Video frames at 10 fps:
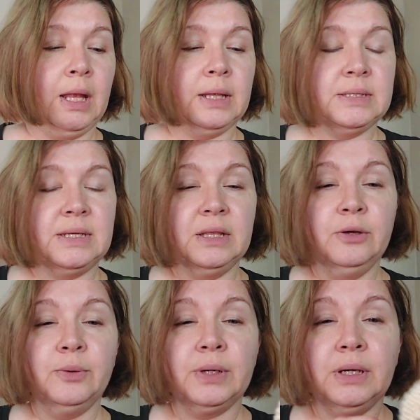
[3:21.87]
See,
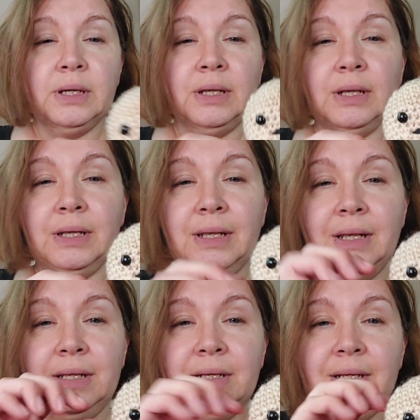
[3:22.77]
Luke,
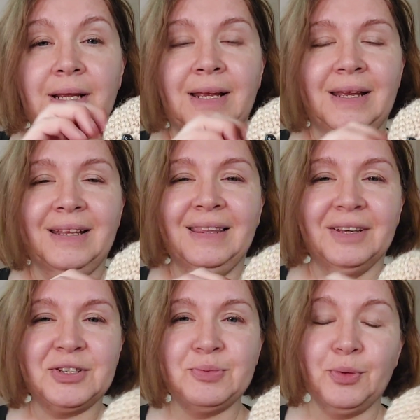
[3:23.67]
it
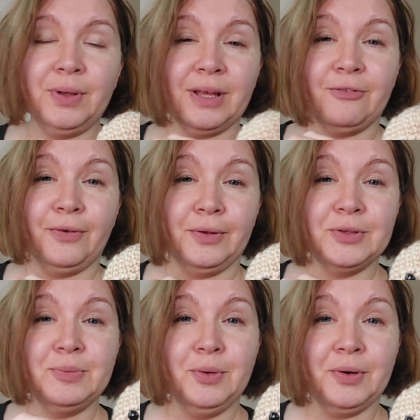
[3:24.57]
looks more like
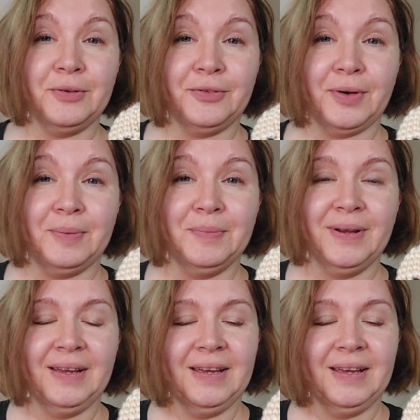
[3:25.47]
Voldemort from